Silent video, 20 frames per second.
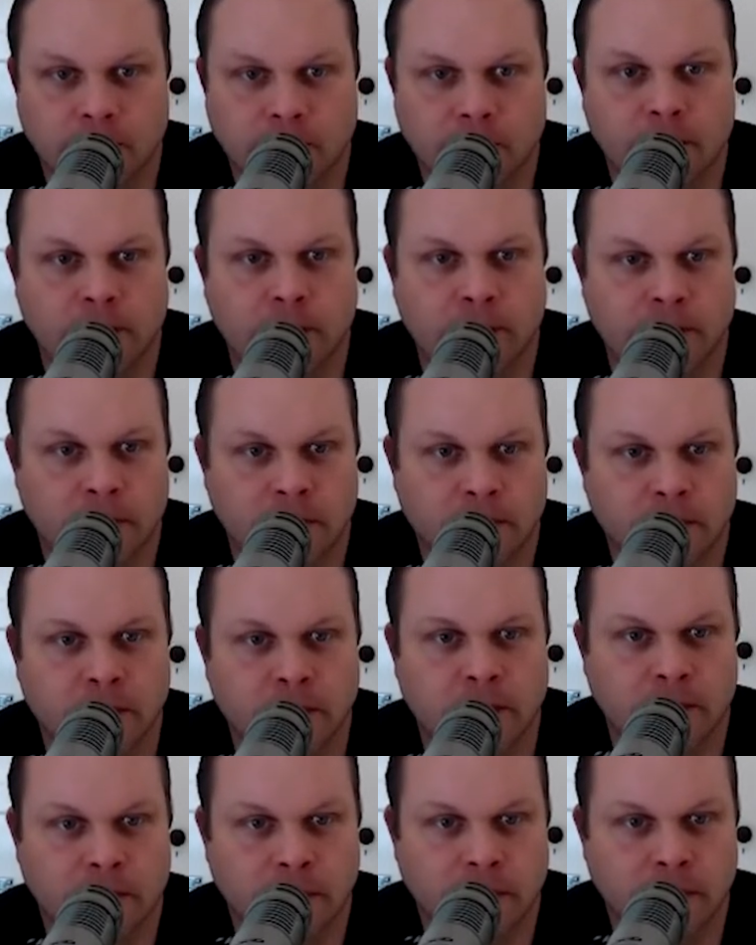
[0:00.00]

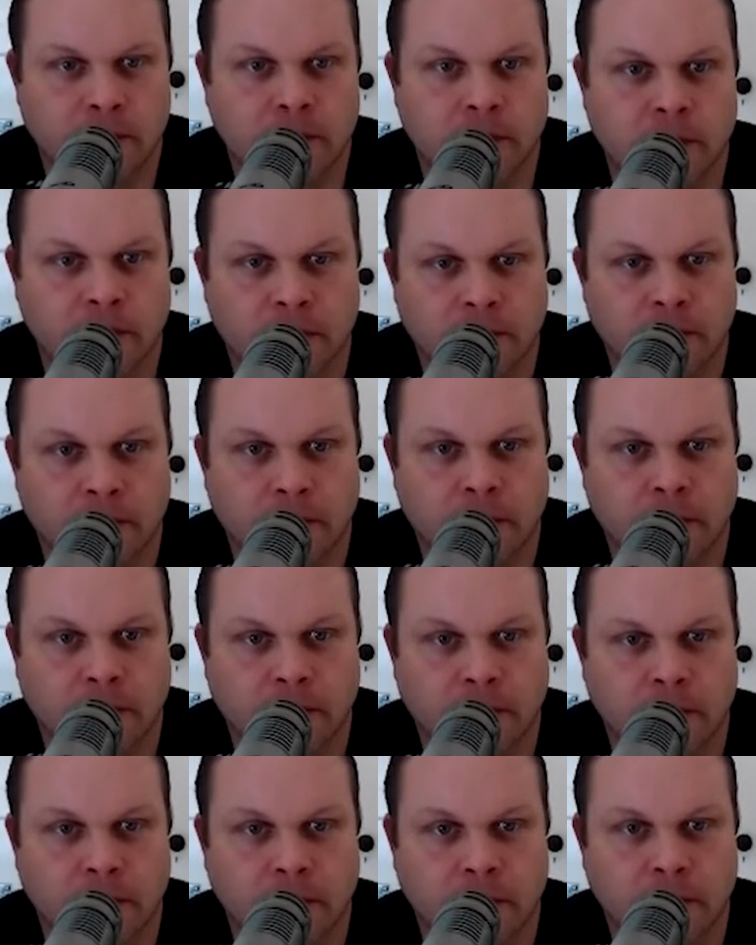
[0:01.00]

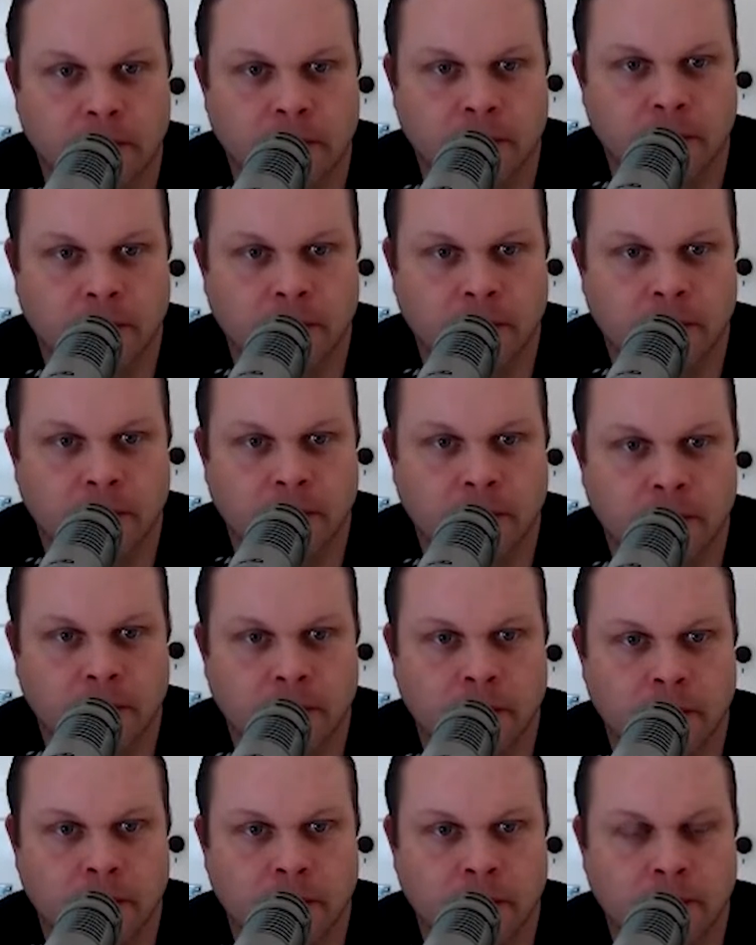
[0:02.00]

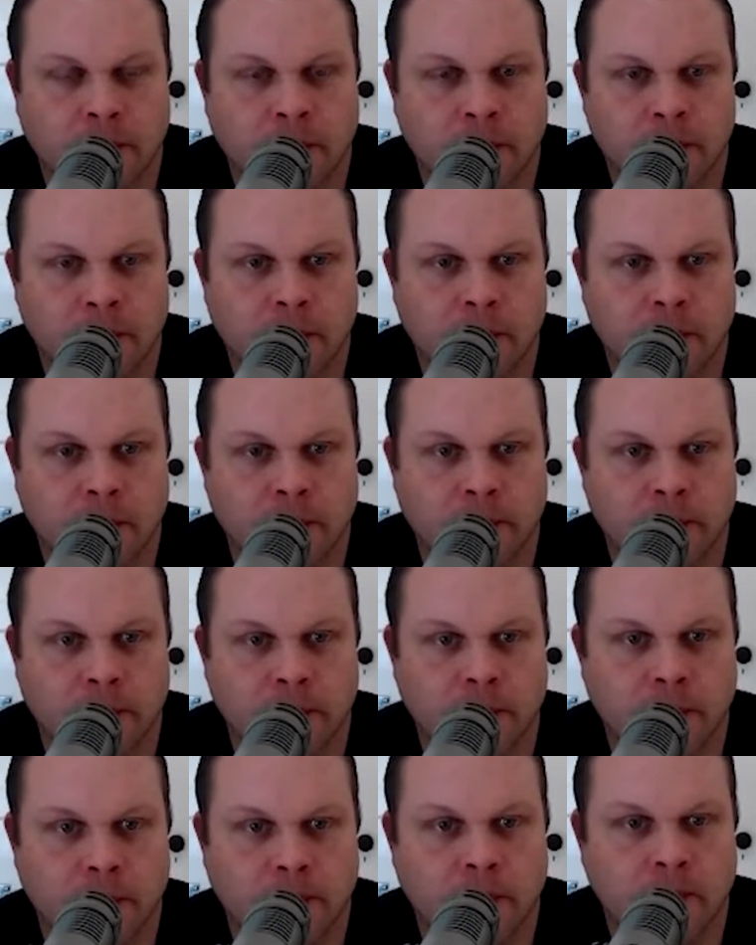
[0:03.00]

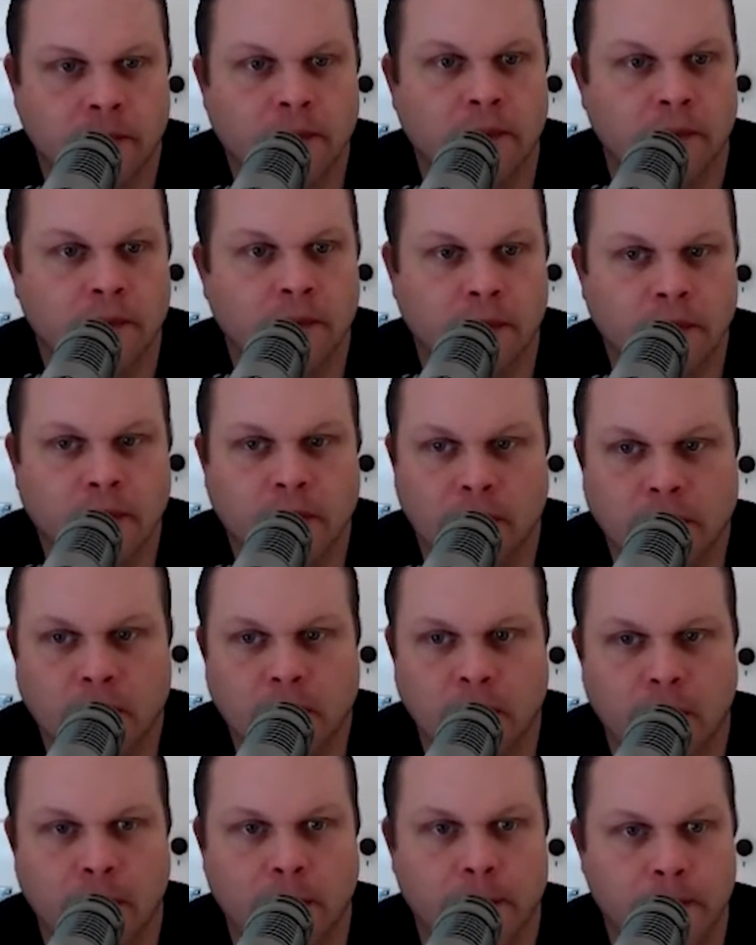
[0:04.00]

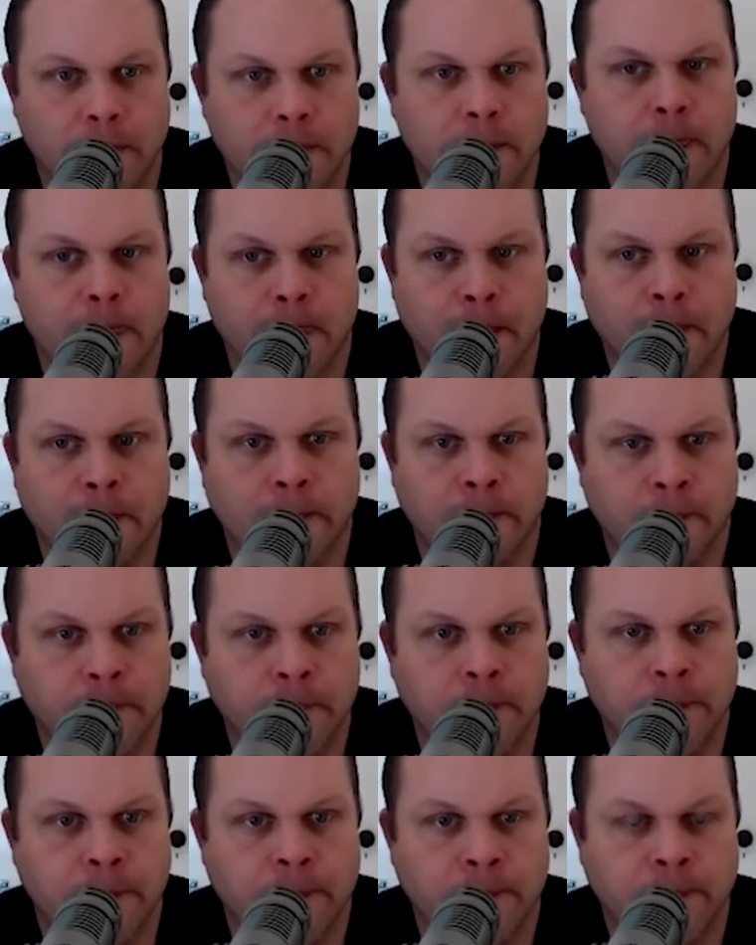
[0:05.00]

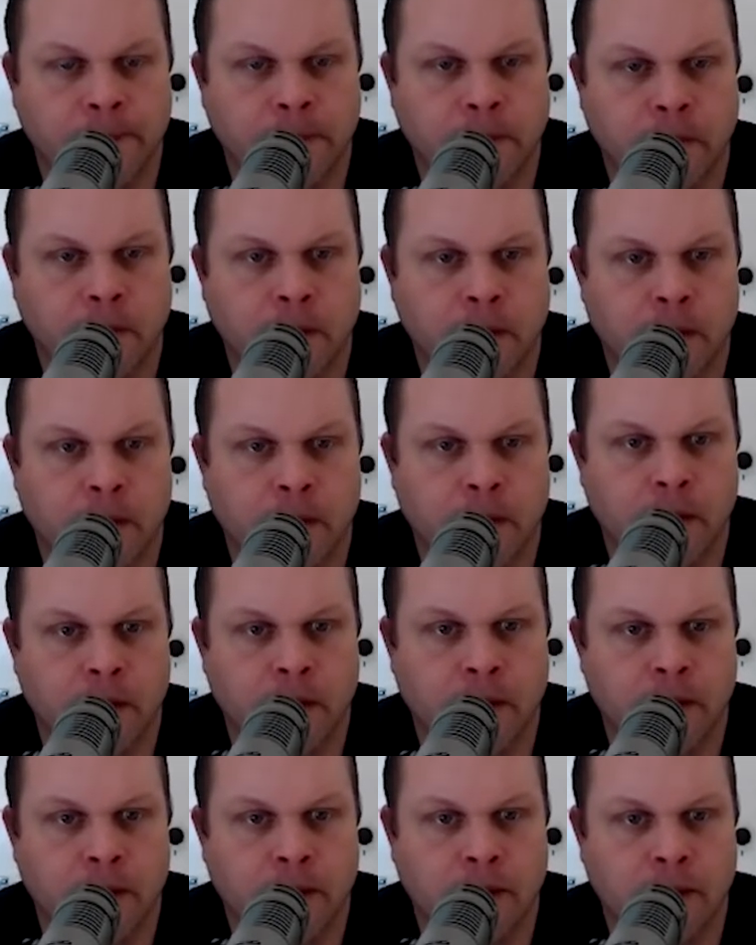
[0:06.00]

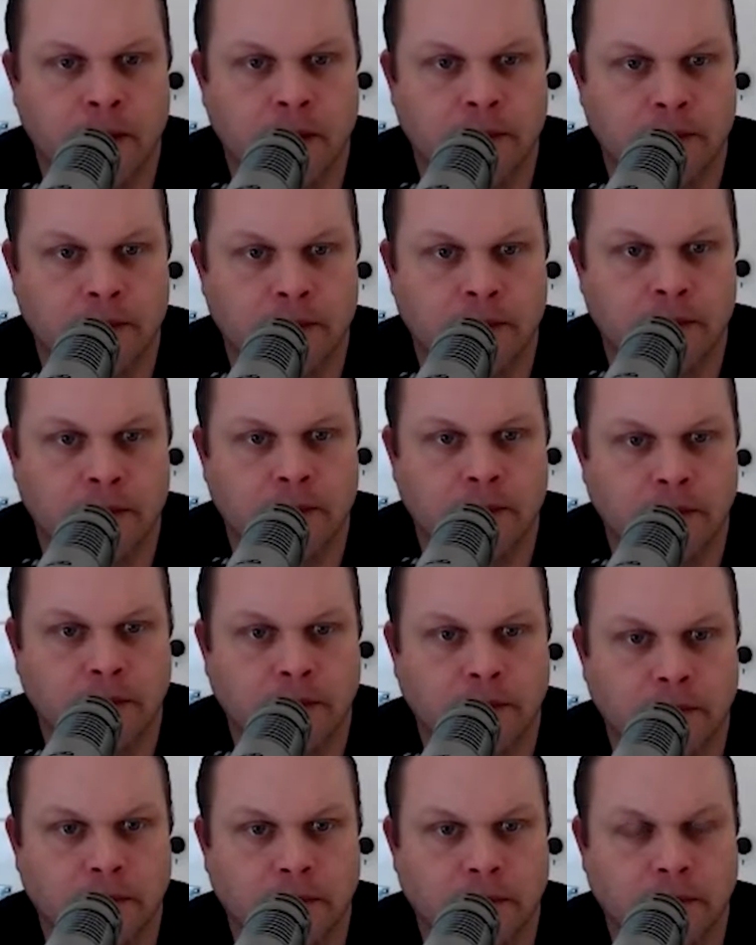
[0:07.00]
[no speech]